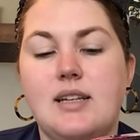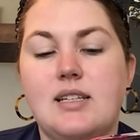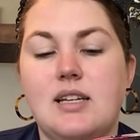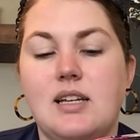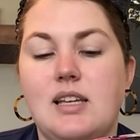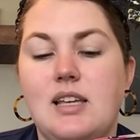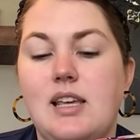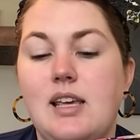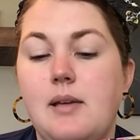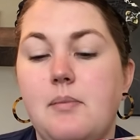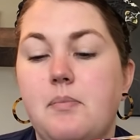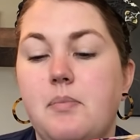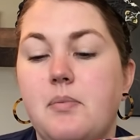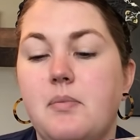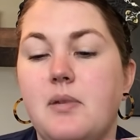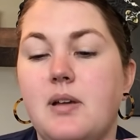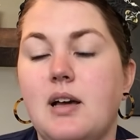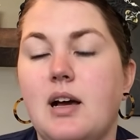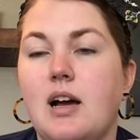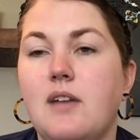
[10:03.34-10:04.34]
to keep
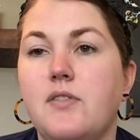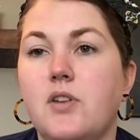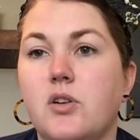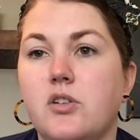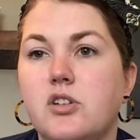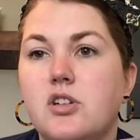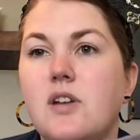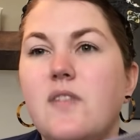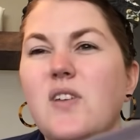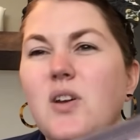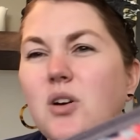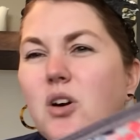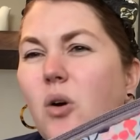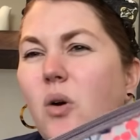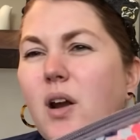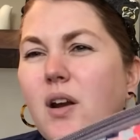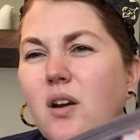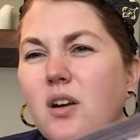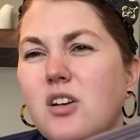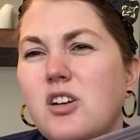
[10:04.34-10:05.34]
if you're
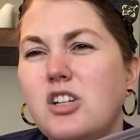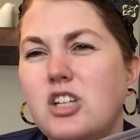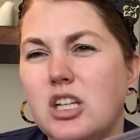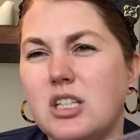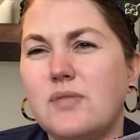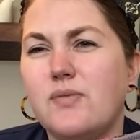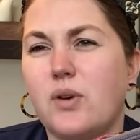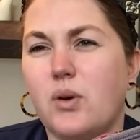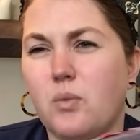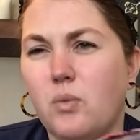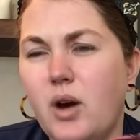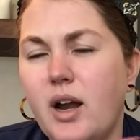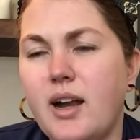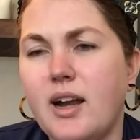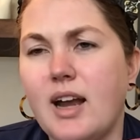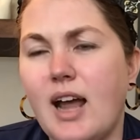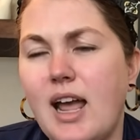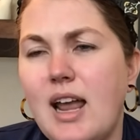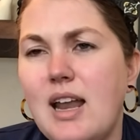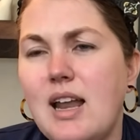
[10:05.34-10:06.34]
going just for one
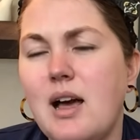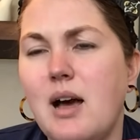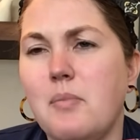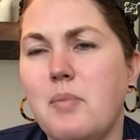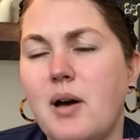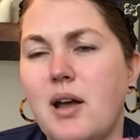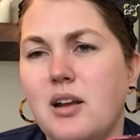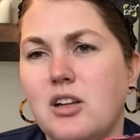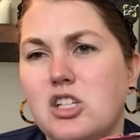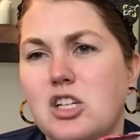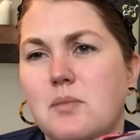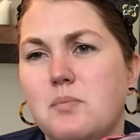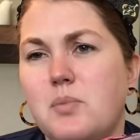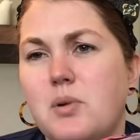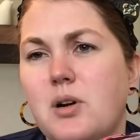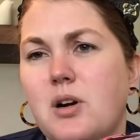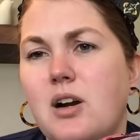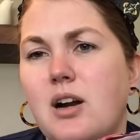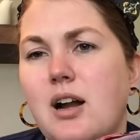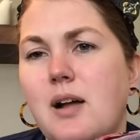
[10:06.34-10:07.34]
night. A Puddle
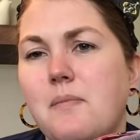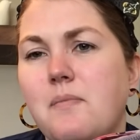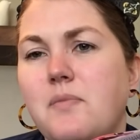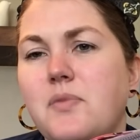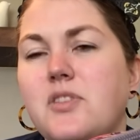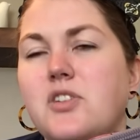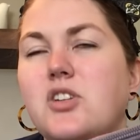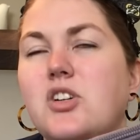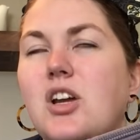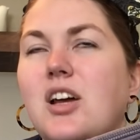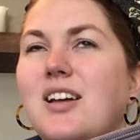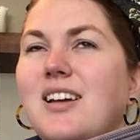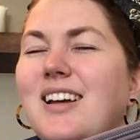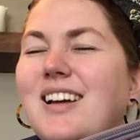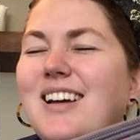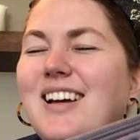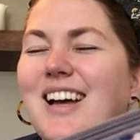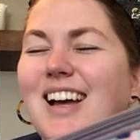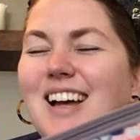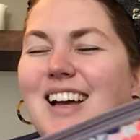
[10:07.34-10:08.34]
Jumper or
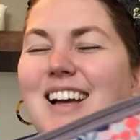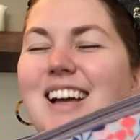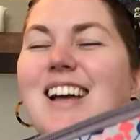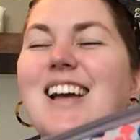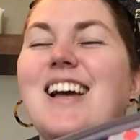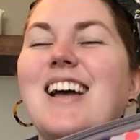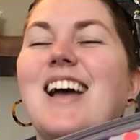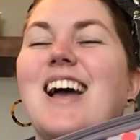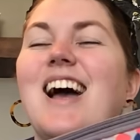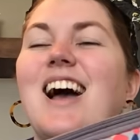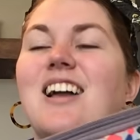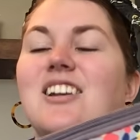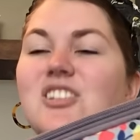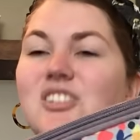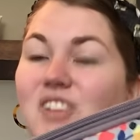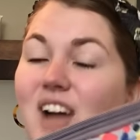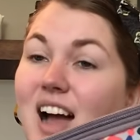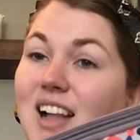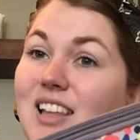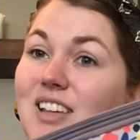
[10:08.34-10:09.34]
a
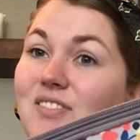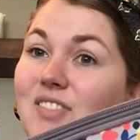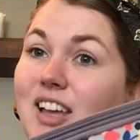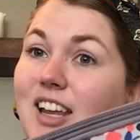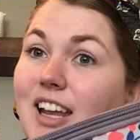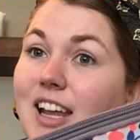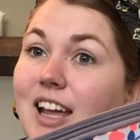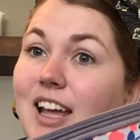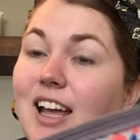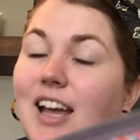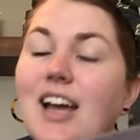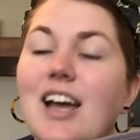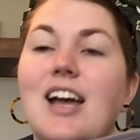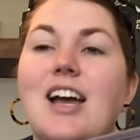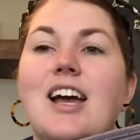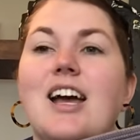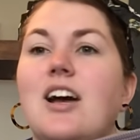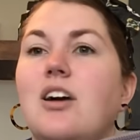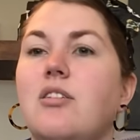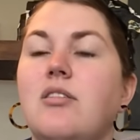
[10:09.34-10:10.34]
trolley mini.
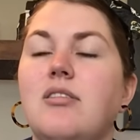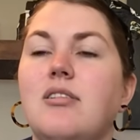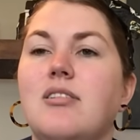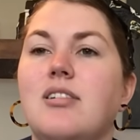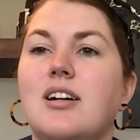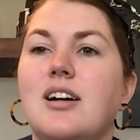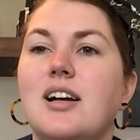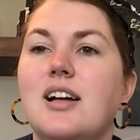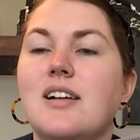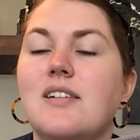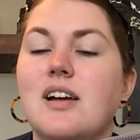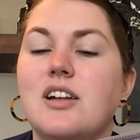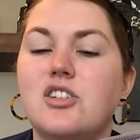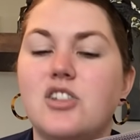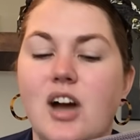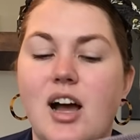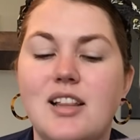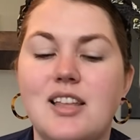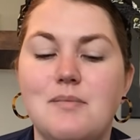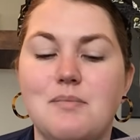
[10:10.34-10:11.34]
Whew, a
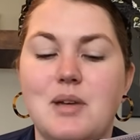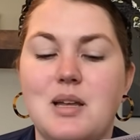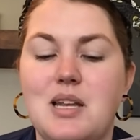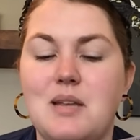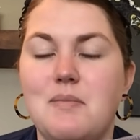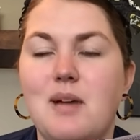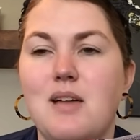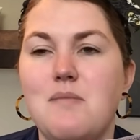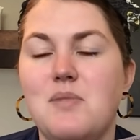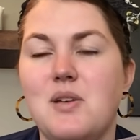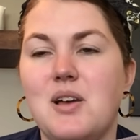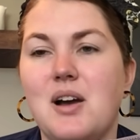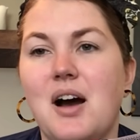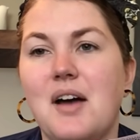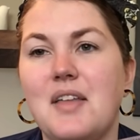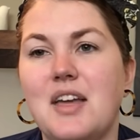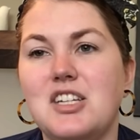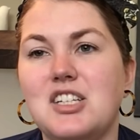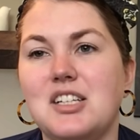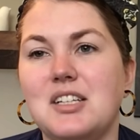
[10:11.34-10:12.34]
trolley mini might be all
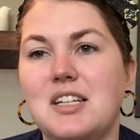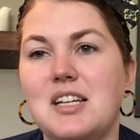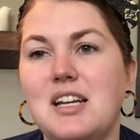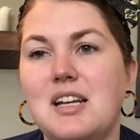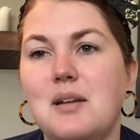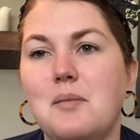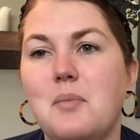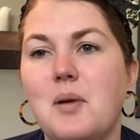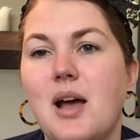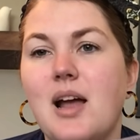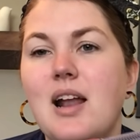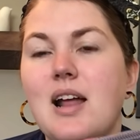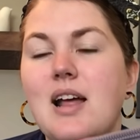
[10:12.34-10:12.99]
that you need, but